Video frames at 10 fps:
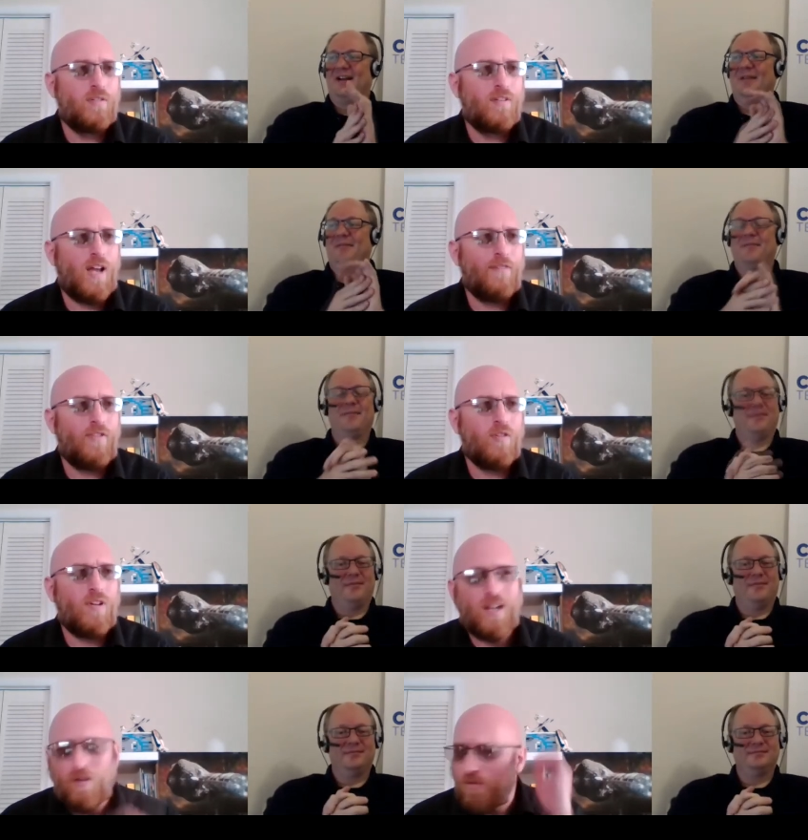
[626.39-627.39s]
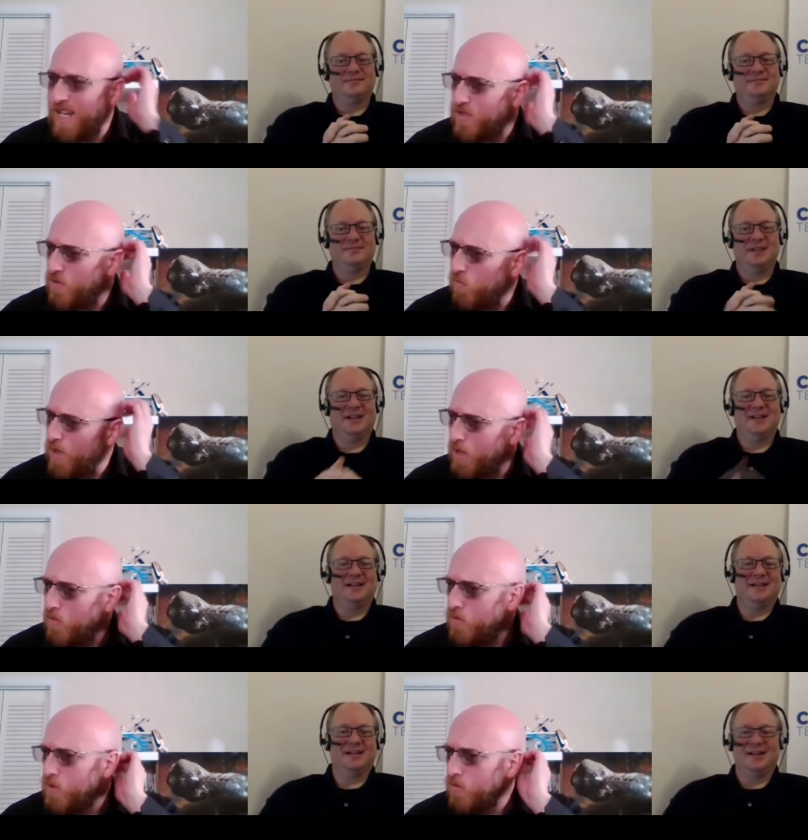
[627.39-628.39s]
Speaker 1: I feel like I only answered one of
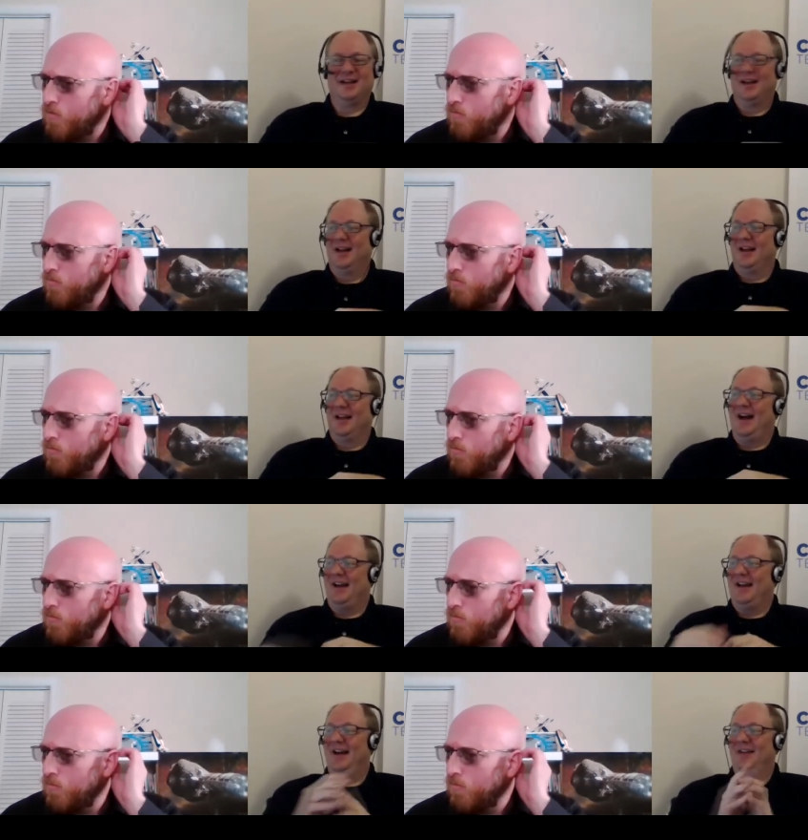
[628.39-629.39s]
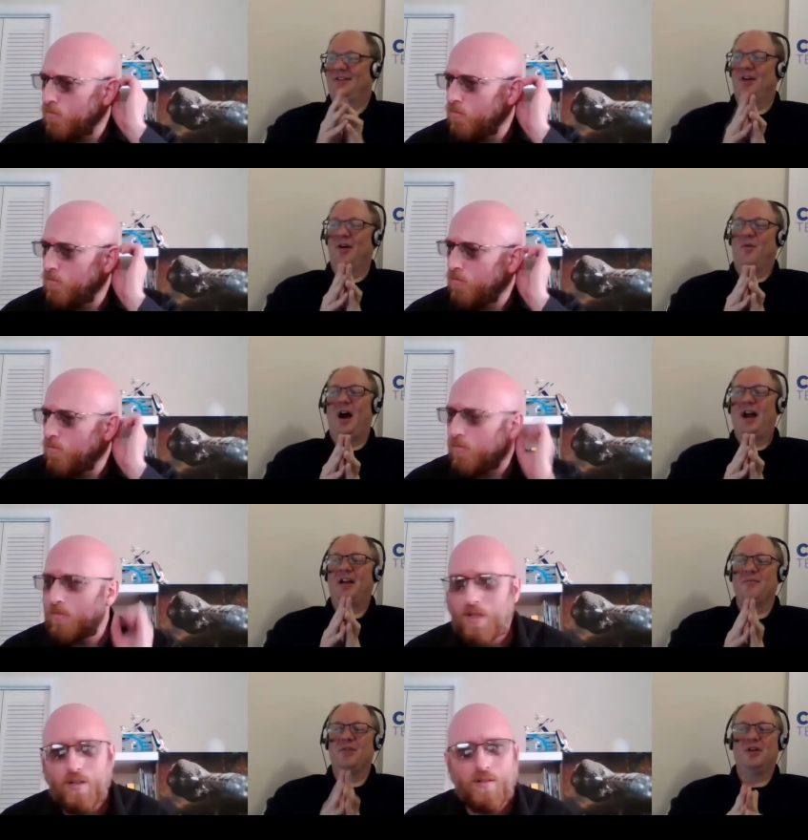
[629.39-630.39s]
those.
Speaker 2: Yeah, yeah. So why a
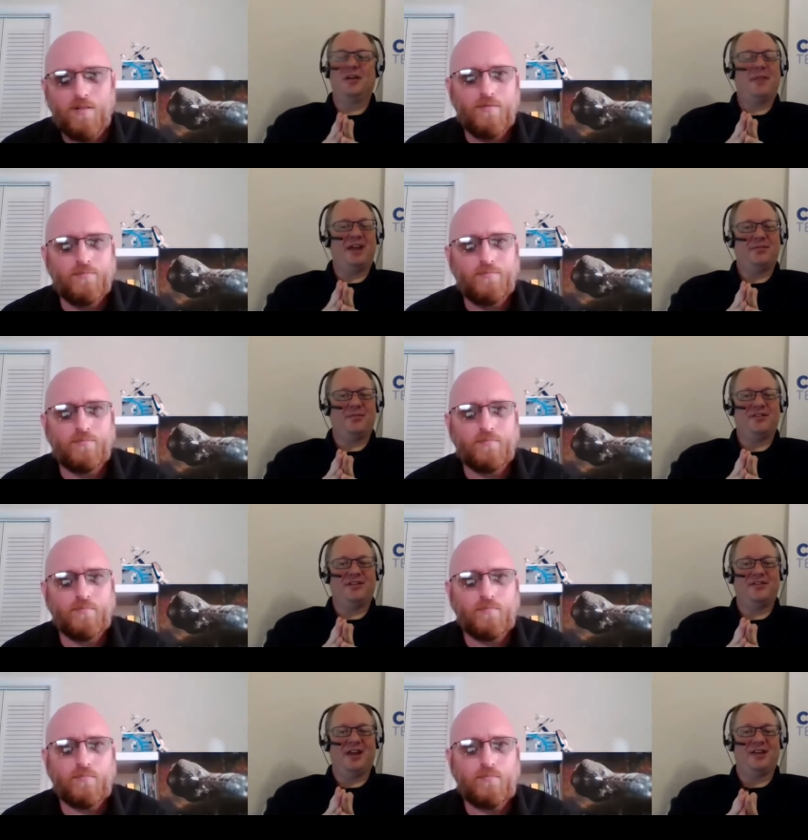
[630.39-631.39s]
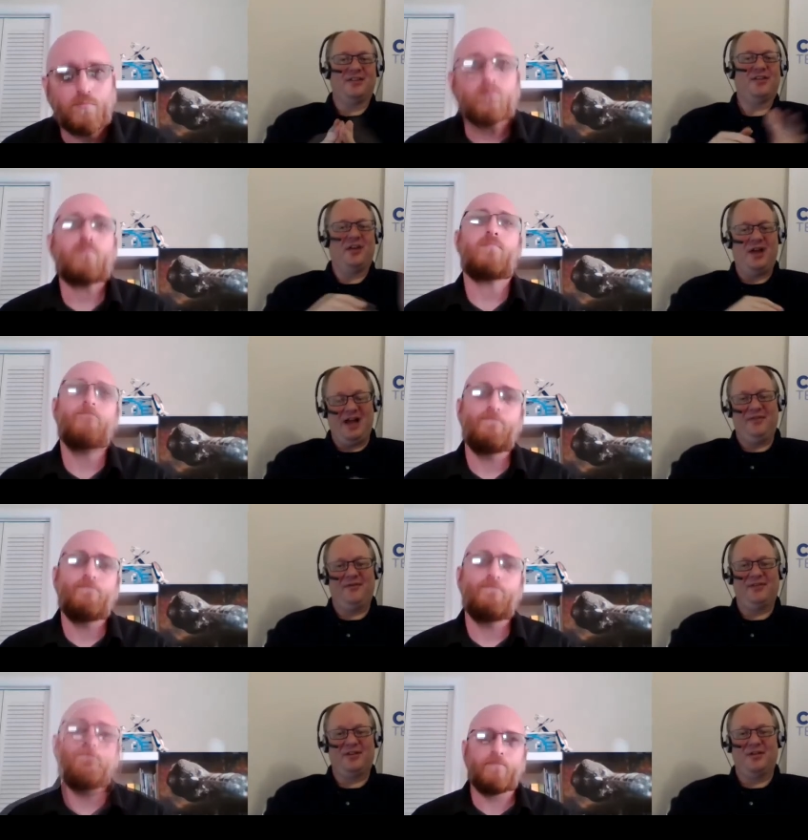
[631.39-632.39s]
computing-based business then? So you had the
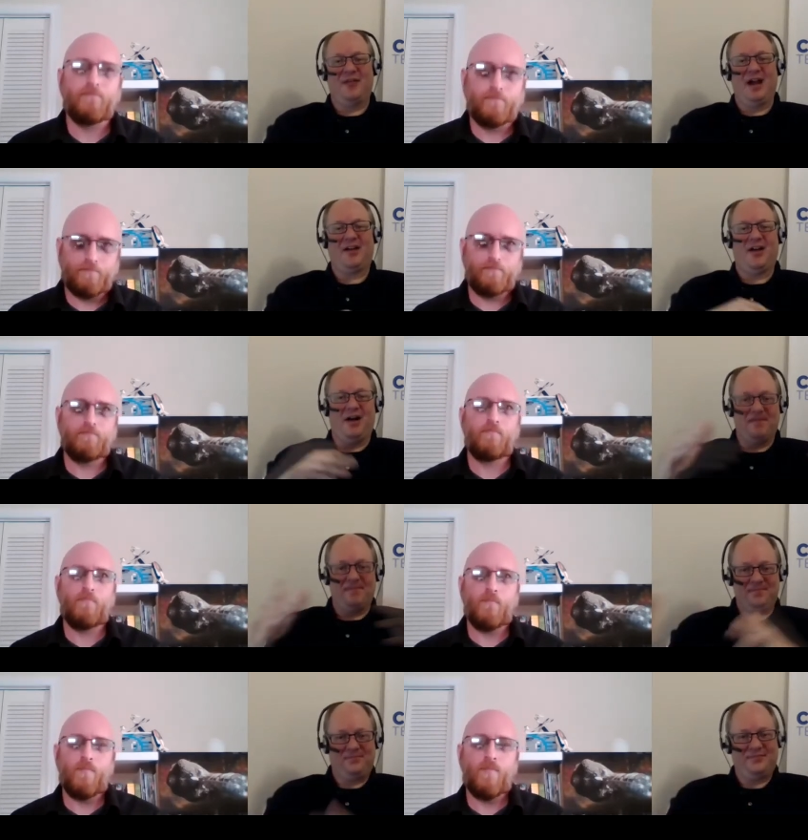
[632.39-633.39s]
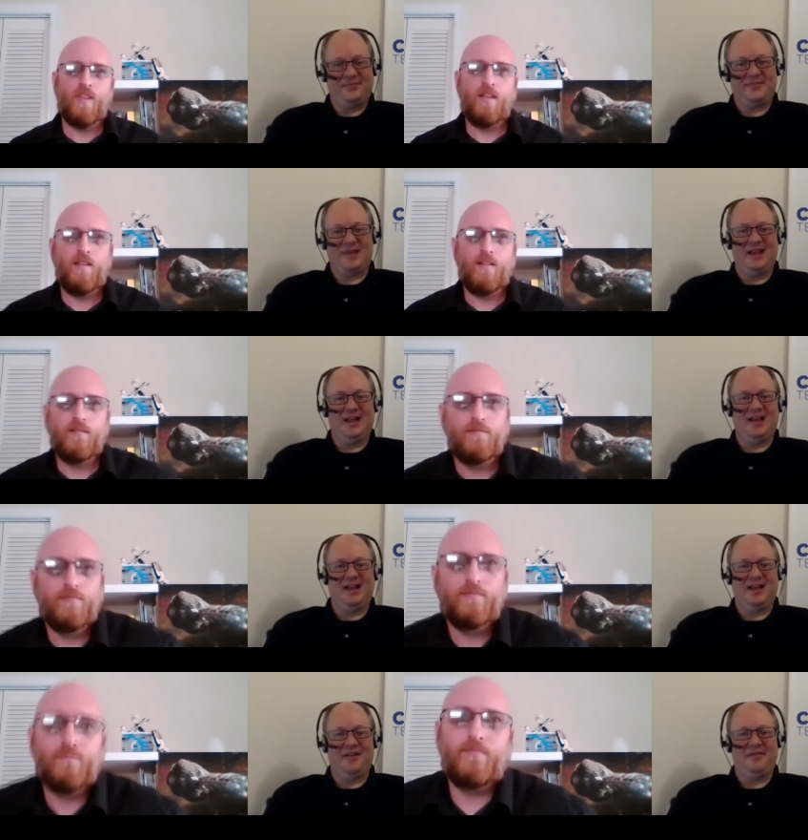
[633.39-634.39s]
physical background,
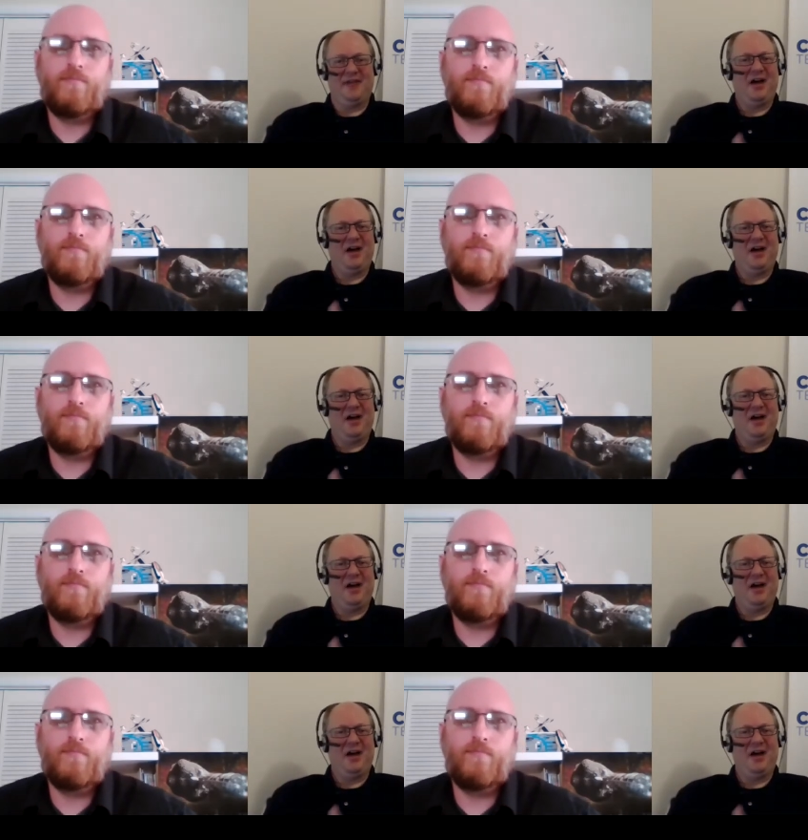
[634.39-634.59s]
and then now